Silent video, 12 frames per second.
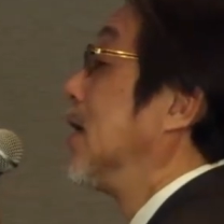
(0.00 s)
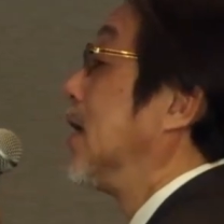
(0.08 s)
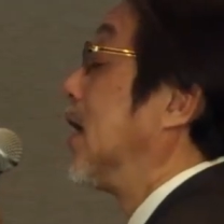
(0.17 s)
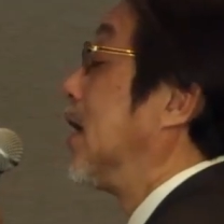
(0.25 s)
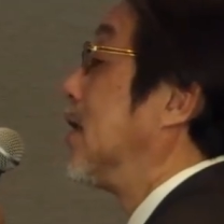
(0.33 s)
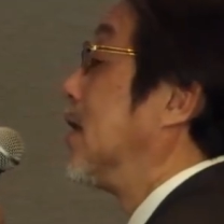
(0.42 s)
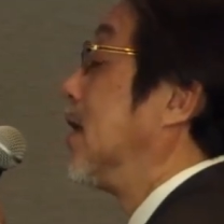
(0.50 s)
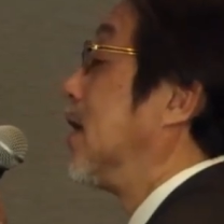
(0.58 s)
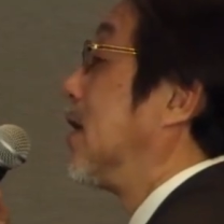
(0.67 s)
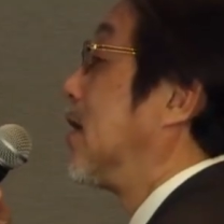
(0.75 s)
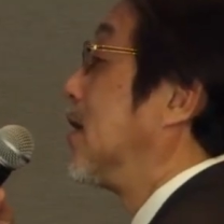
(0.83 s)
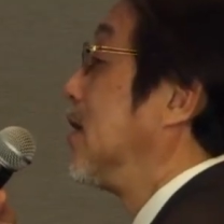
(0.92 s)
And
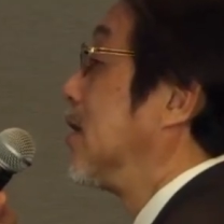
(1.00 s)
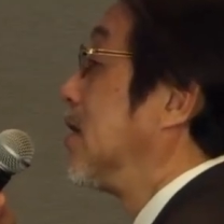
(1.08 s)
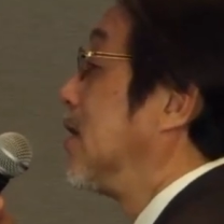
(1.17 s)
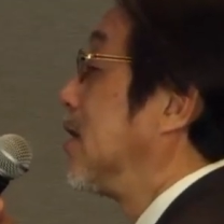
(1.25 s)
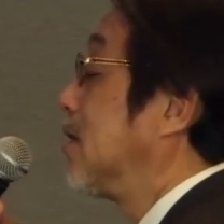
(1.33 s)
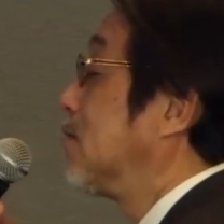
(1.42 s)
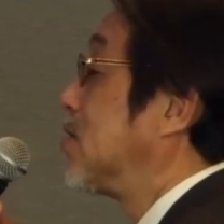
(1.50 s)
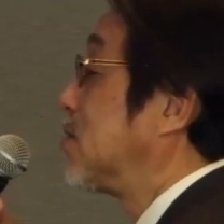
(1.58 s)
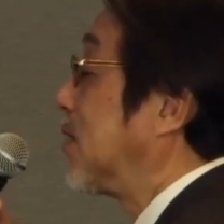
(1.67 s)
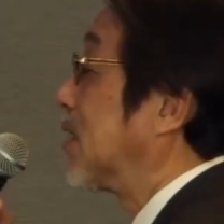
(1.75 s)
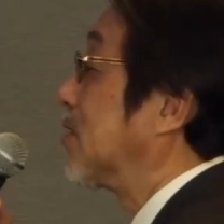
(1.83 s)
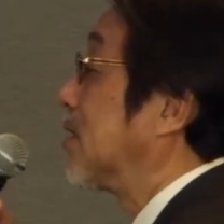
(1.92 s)
uh, in, in that
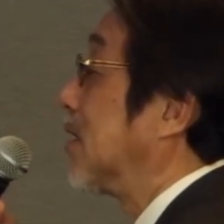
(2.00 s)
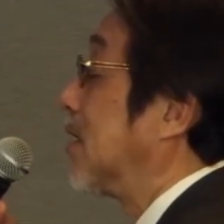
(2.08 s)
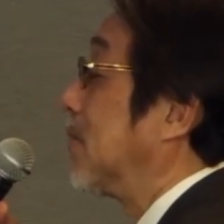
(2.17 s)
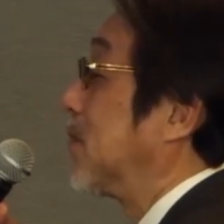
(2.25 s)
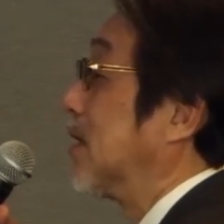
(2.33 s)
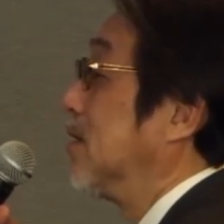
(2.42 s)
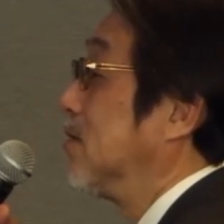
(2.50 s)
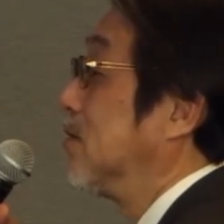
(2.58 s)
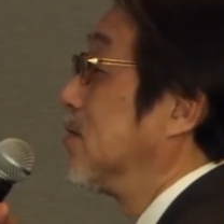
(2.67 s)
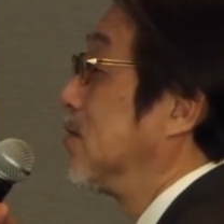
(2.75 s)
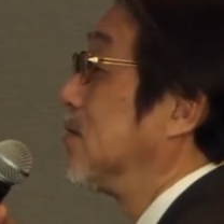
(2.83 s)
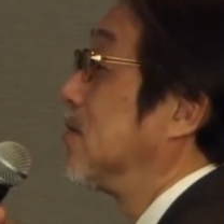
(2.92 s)
respect, uh,
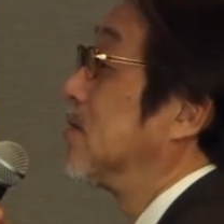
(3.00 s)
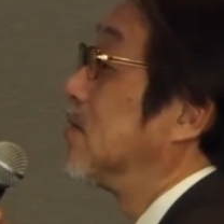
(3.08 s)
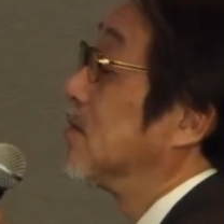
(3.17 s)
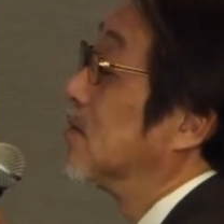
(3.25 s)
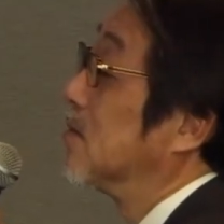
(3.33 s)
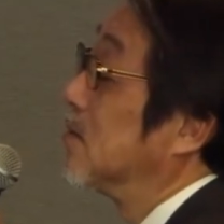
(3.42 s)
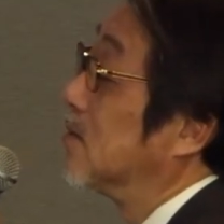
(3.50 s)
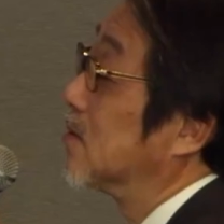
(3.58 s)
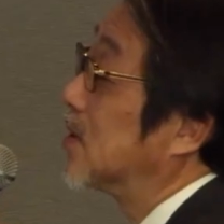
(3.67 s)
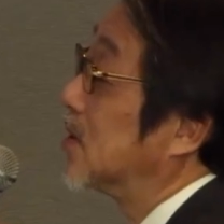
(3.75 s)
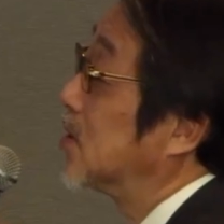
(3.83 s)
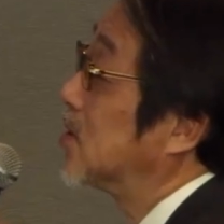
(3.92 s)
you uh,
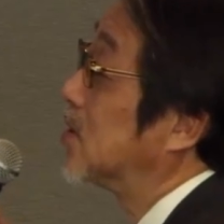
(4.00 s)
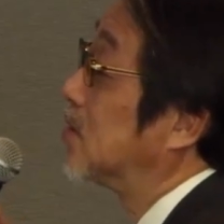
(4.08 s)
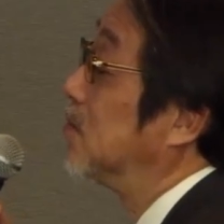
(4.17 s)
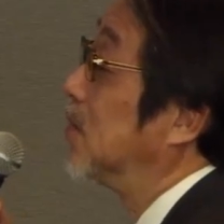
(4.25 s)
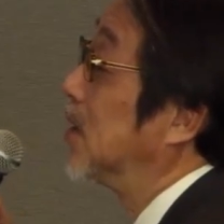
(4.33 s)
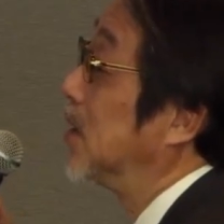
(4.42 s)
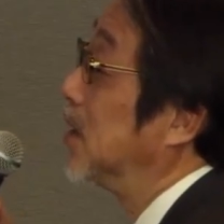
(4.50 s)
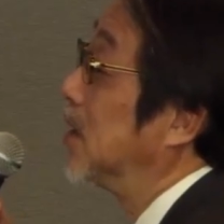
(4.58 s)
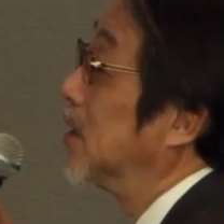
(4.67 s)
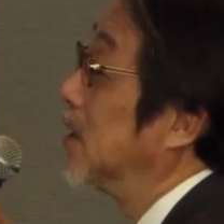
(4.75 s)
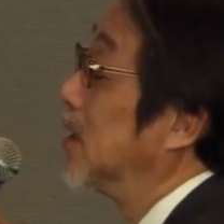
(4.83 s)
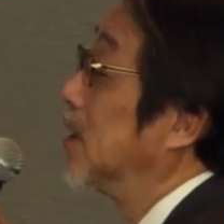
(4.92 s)
suggested
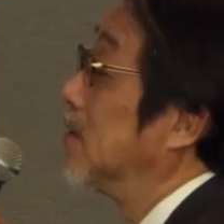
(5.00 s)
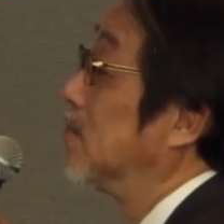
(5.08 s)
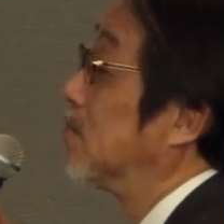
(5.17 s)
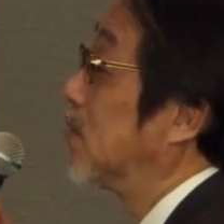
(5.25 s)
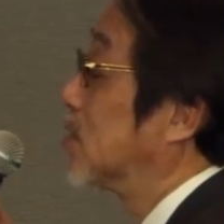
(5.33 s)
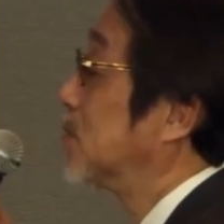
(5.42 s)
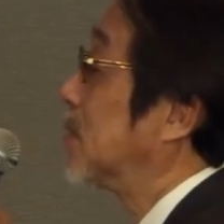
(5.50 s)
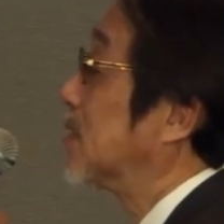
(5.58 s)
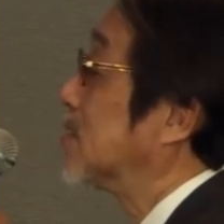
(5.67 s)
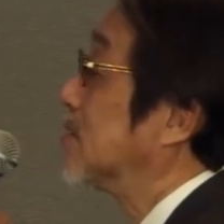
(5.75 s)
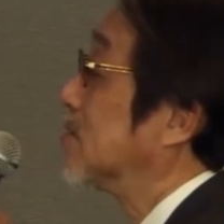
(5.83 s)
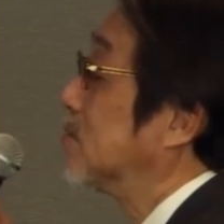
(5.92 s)
many uh,
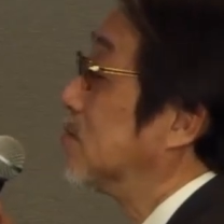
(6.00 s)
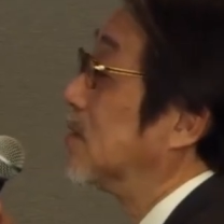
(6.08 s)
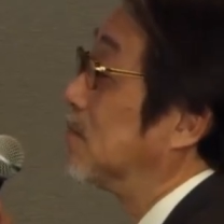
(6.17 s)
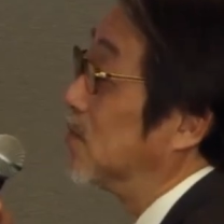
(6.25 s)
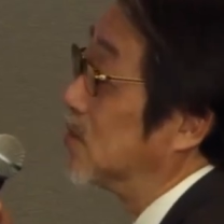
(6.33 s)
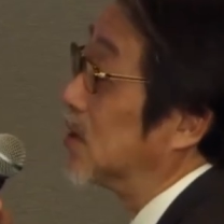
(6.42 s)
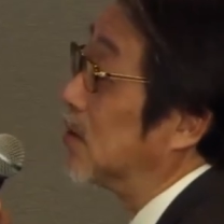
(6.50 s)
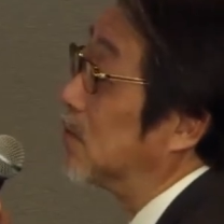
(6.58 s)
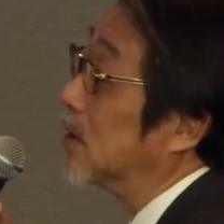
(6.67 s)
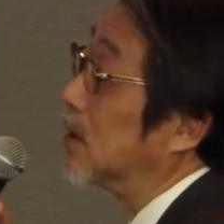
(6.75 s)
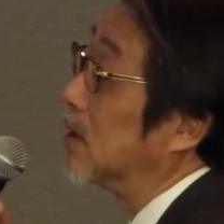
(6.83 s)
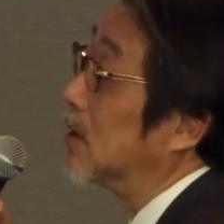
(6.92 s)
prospects to the future.
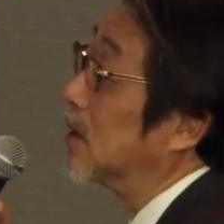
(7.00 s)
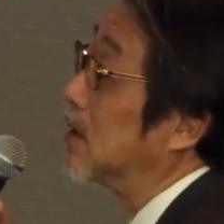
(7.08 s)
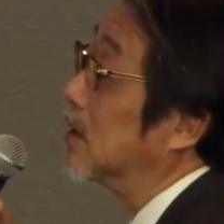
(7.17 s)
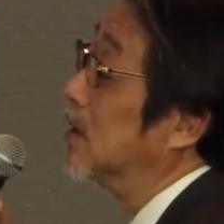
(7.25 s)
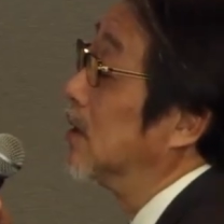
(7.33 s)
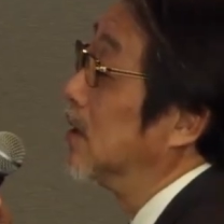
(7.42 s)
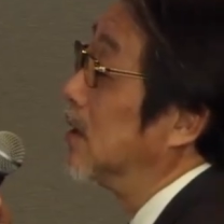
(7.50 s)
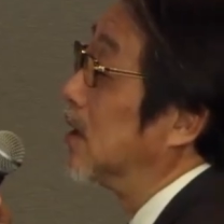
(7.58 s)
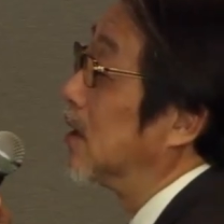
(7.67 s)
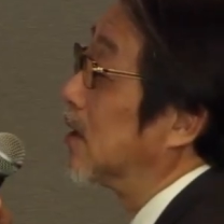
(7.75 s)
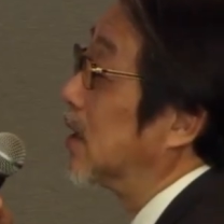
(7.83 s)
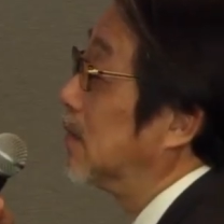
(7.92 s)
What
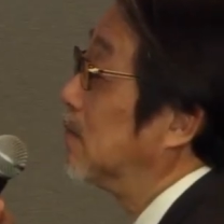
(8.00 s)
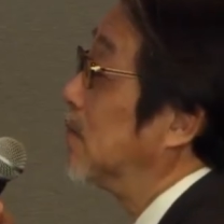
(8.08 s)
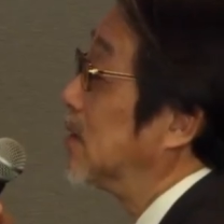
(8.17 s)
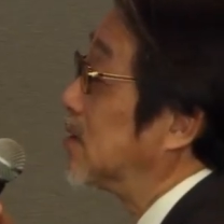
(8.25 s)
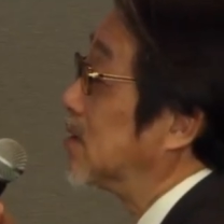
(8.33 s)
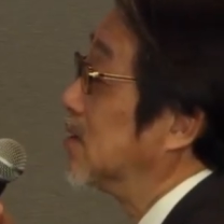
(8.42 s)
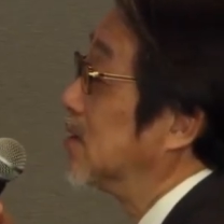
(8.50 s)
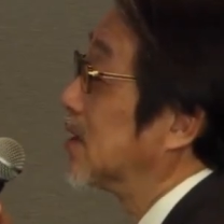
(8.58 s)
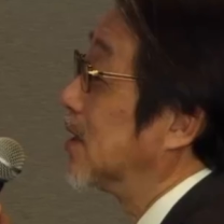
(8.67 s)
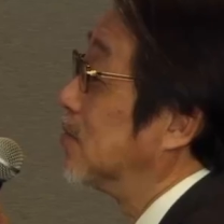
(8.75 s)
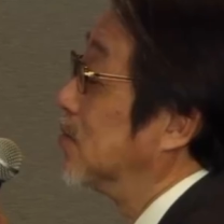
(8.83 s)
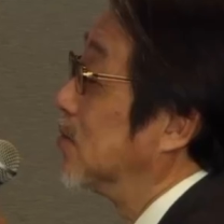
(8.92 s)
uh, governments
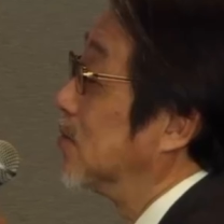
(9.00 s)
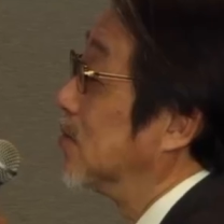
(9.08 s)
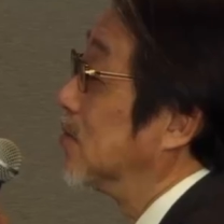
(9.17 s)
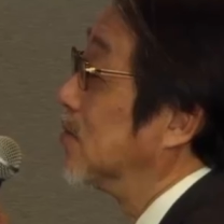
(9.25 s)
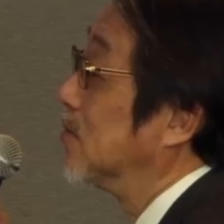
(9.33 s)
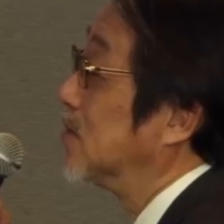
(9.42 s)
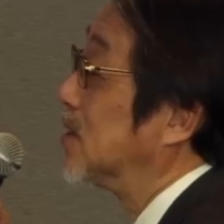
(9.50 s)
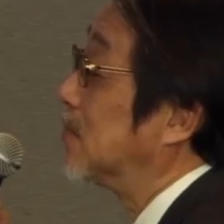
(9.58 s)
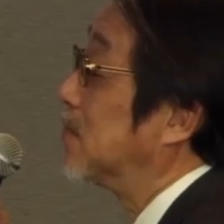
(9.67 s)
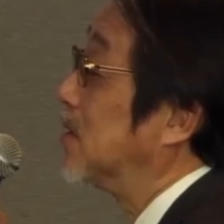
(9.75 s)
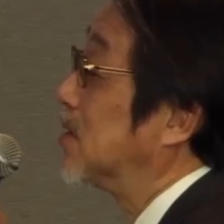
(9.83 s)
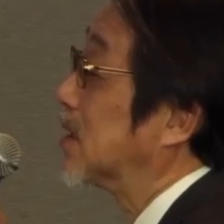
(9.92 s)
can do, uh,
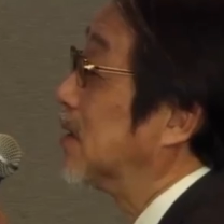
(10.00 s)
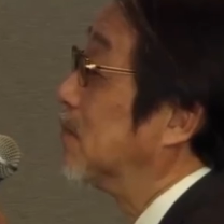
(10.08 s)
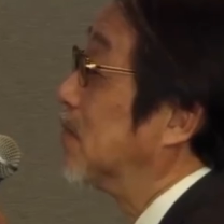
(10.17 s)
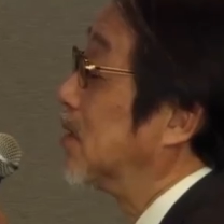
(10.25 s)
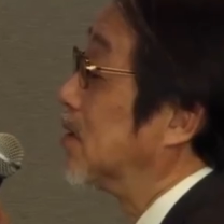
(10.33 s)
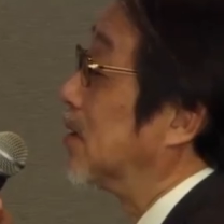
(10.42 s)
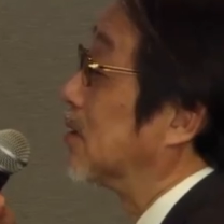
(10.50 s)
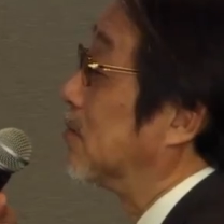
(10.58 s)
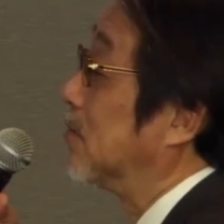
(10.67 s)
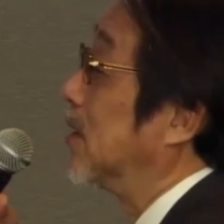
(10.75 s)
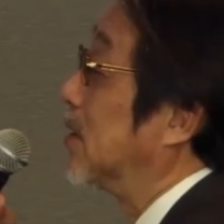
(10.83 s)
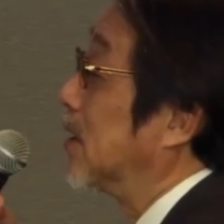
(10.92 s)
Japanese government, the
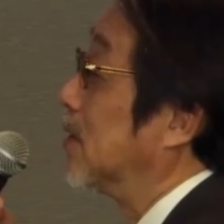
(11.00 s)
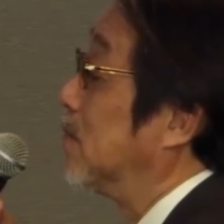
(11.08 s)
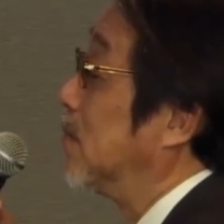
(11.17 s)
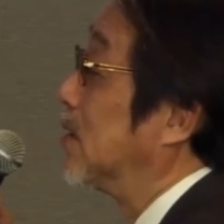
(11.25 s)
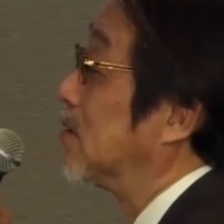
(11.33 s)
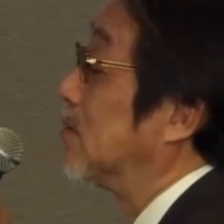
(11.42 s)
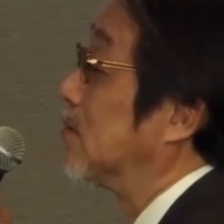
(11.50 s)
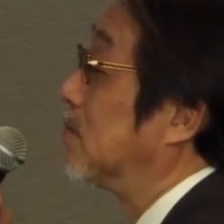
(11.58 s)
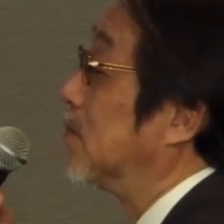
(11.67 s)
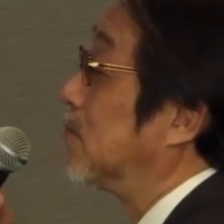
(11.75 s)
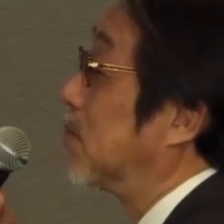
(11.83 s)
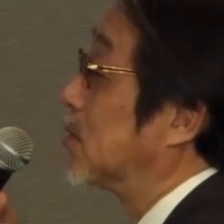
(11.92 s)
Korean government, or
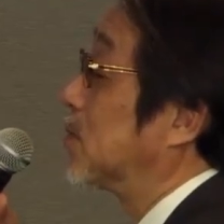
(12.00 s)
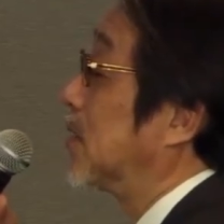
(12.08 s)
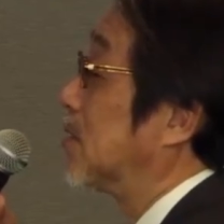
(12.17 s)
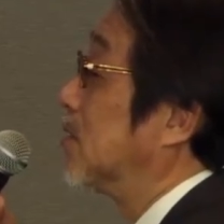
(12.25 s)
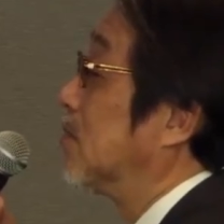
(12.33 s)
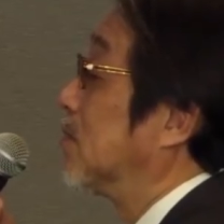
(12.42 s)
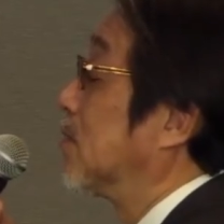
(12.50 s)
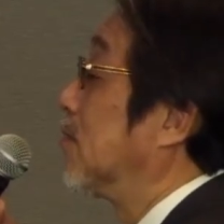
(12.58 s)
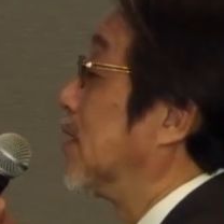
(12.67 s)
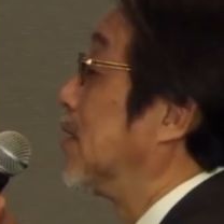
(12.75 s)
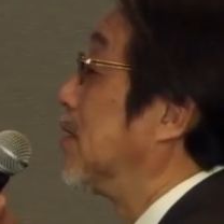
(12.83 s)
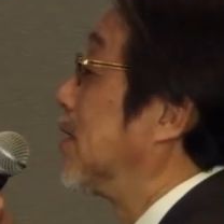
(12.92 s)
prospect of
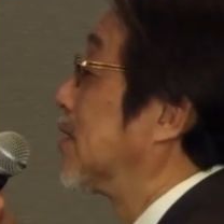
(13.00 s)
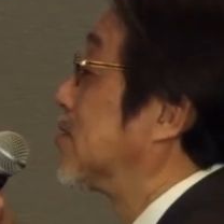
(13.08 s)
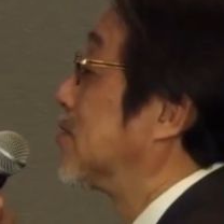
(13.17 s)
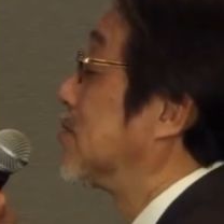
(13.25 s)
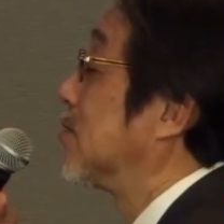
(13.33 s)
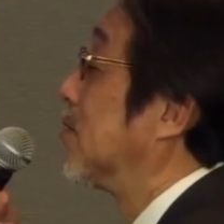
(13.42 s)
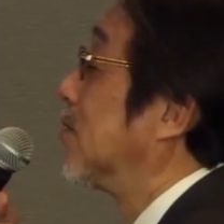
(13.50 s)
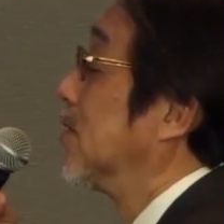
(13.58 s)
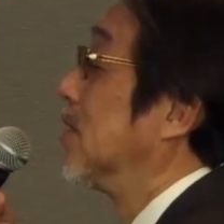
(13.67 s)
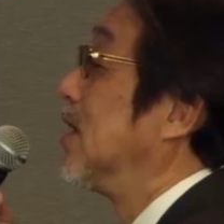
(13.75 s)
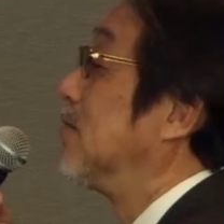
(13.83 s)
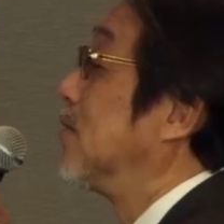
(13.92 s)
Korean election, or
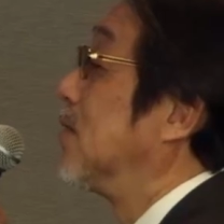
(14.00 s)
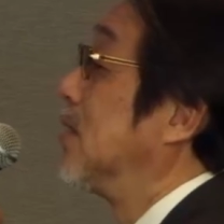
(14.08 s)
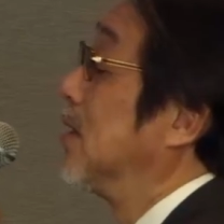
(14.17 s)
even